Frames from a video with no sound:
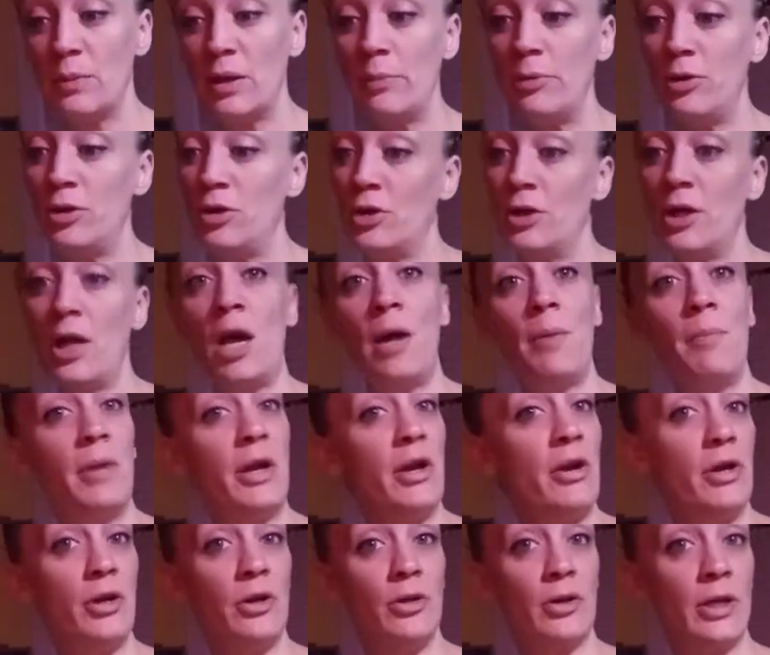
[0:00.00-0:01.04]
Maybe you're not
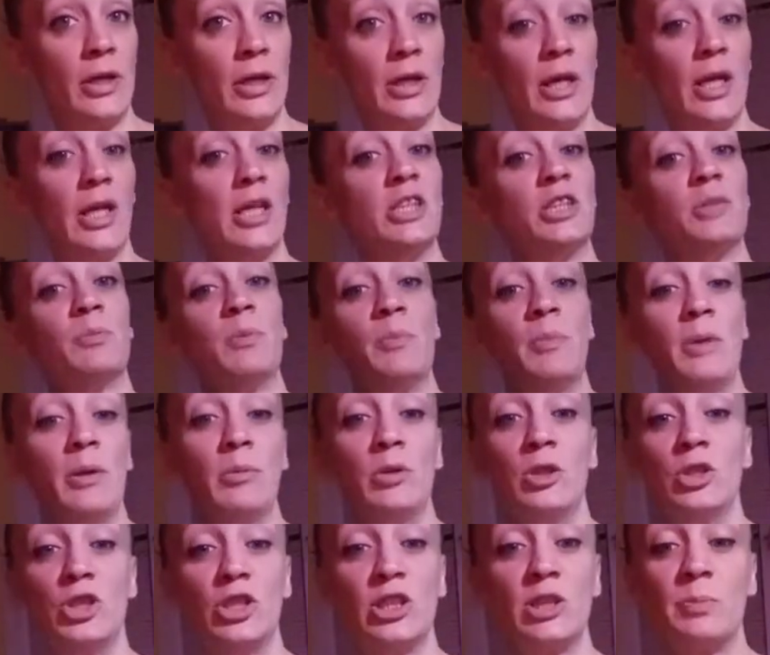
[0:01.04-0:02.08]
married or engaged, but
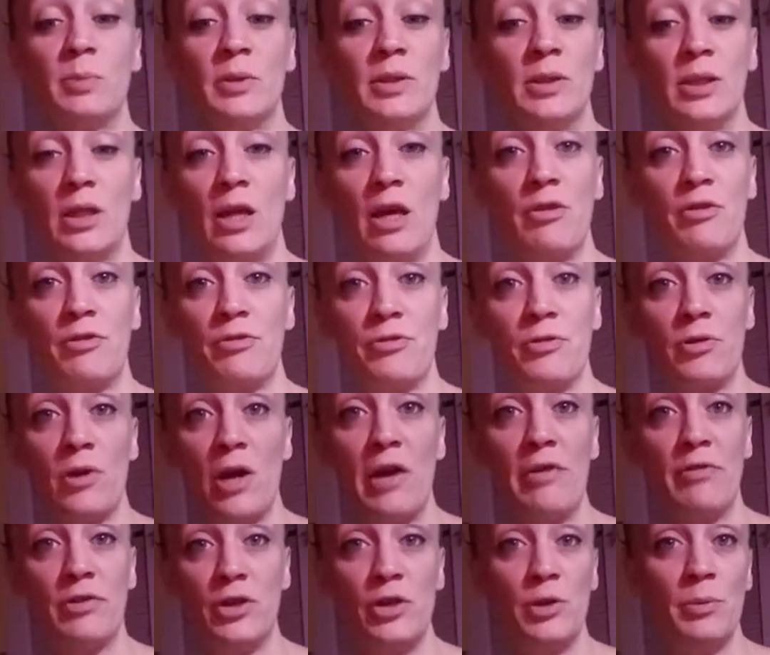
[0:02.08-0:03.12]
maybe you've just been together
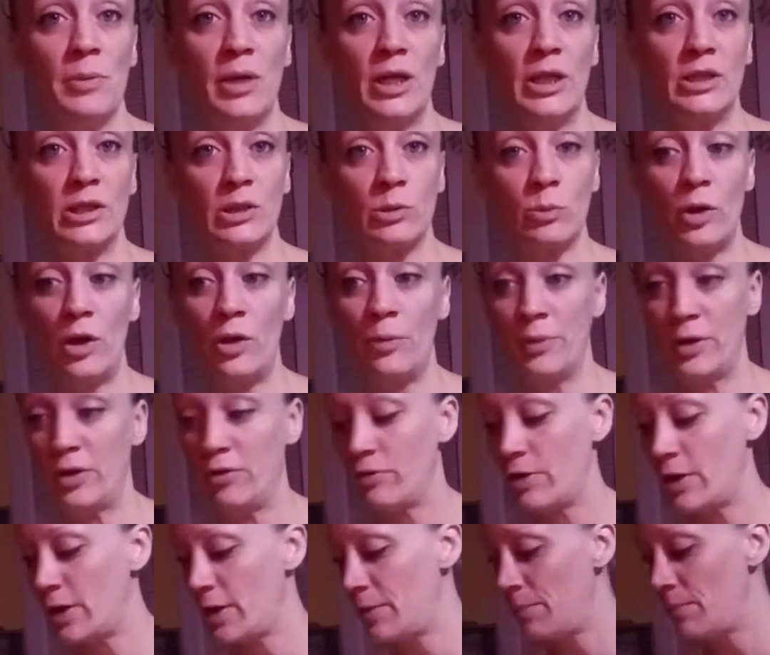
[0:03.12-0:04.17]
forever. You might as well be,
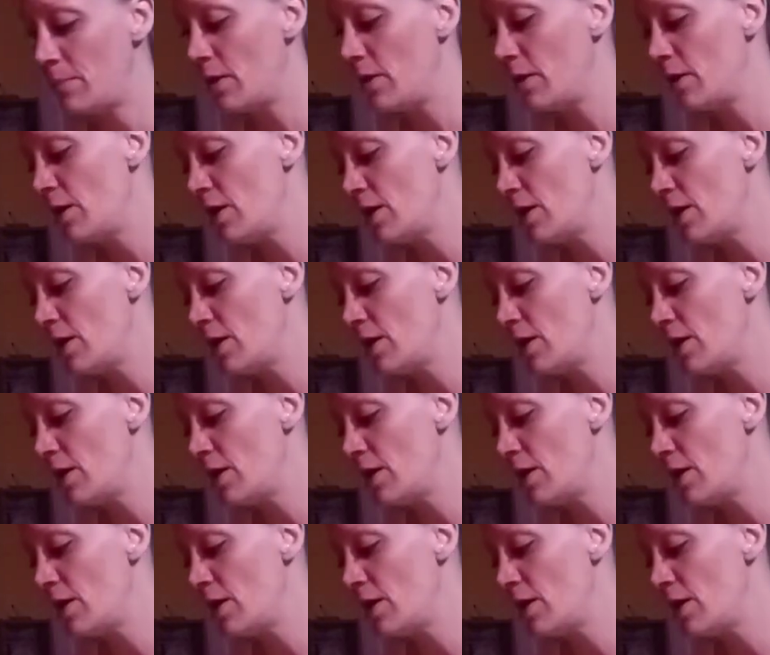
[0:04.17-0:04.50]
right?